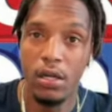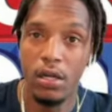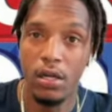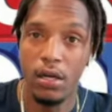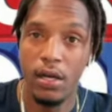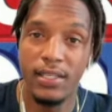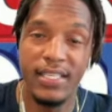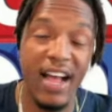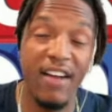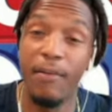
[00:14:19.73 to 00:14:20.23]

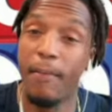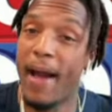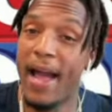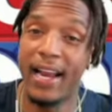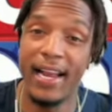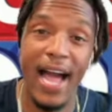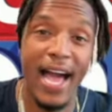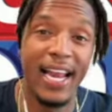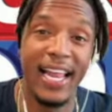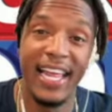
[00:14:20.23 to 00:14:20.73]
Because everybody
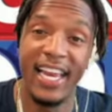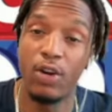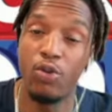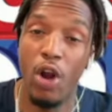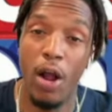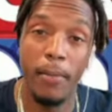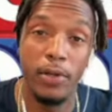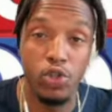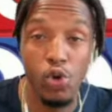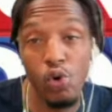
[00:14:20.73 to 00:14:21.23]
got to lay in the
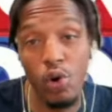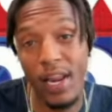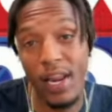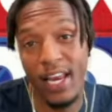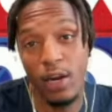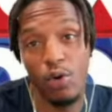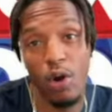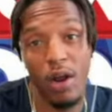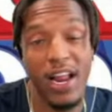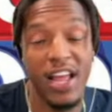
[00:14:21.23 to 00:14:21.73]
ground, but you can lay in the
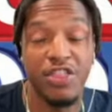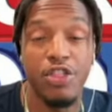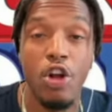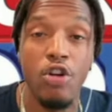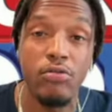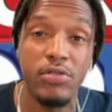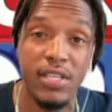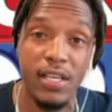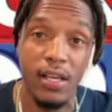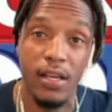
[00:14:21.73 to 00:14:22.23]
ground at
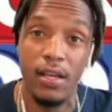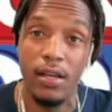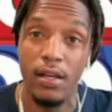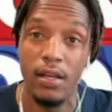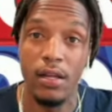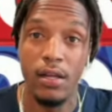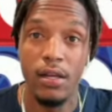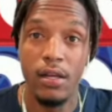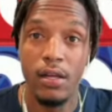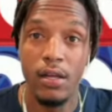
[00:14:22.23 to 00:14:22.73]
thirteen.
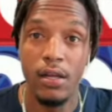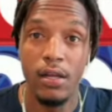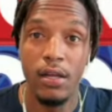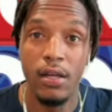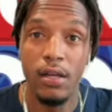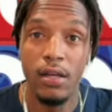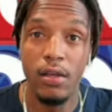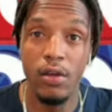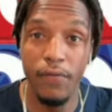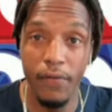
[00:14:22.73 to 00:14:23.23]

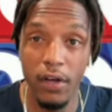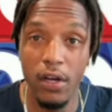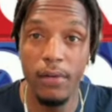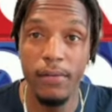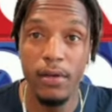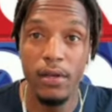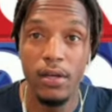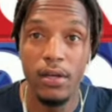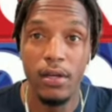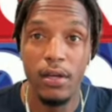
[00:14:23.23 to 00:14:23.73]
You feel me?
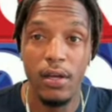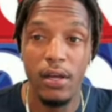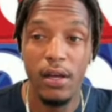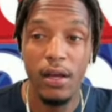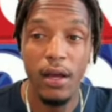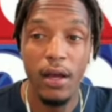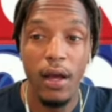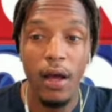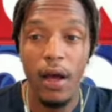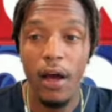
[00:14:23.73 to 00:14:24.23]

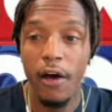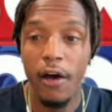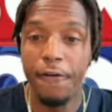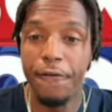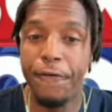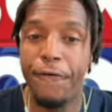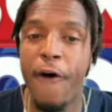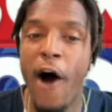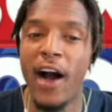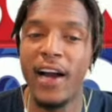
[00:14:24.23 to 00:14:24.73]

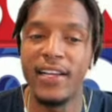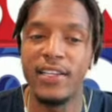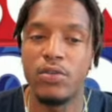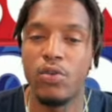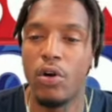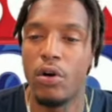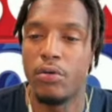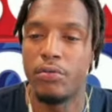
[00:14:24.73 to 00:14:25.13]
F is wrong.